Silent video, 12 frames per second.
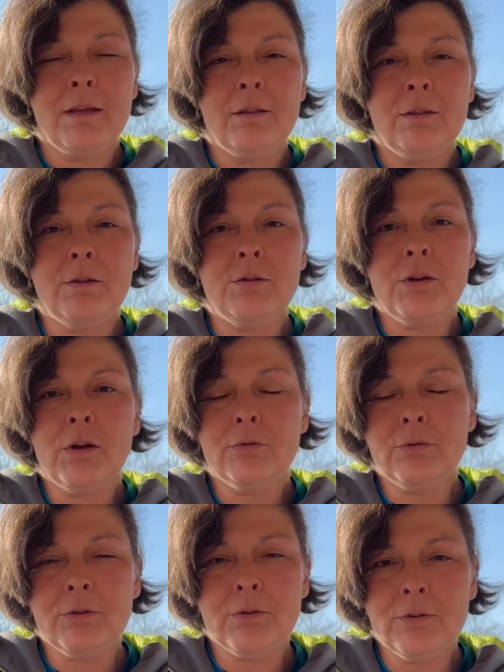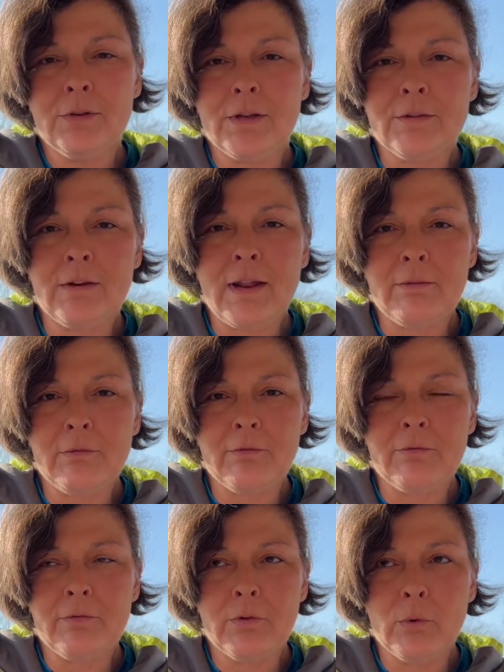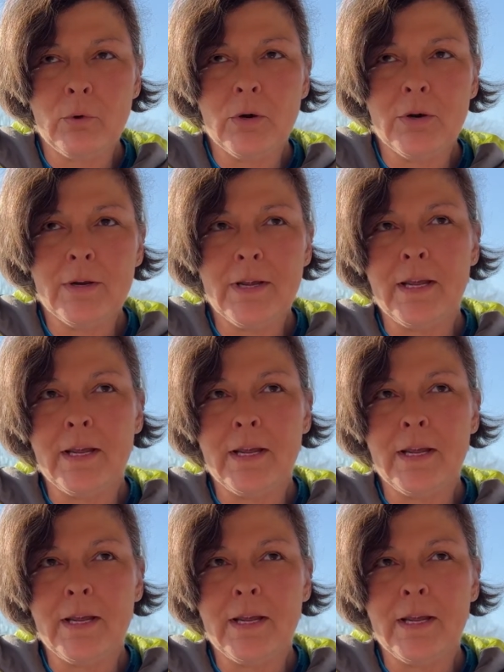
The shelter doesn't have a floor.